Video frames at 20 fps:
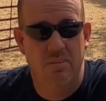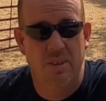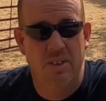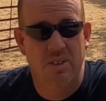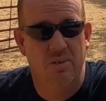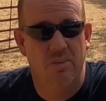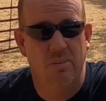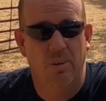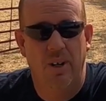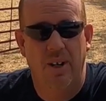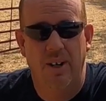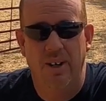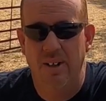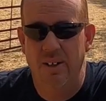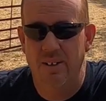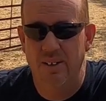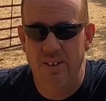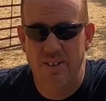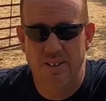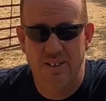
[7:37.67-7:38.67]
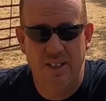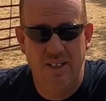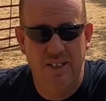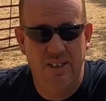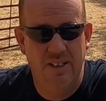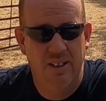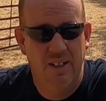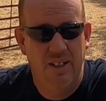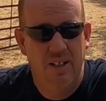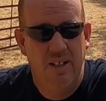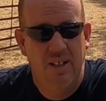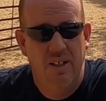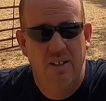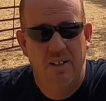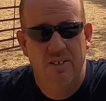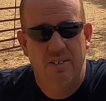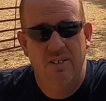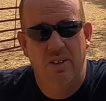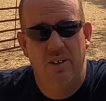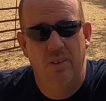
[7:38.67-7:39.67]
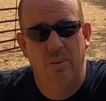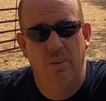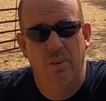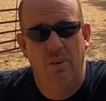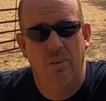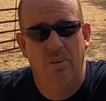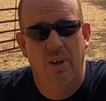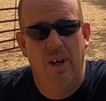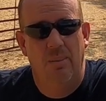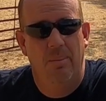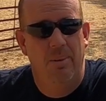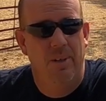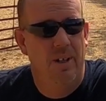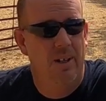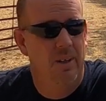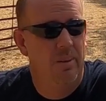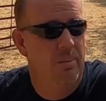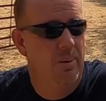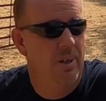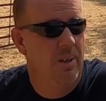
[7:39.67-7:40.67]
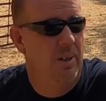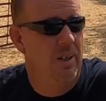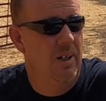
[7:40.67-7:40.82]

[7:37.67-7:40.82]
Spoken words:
miserable out here in this heat, so we're gonna wrap it up.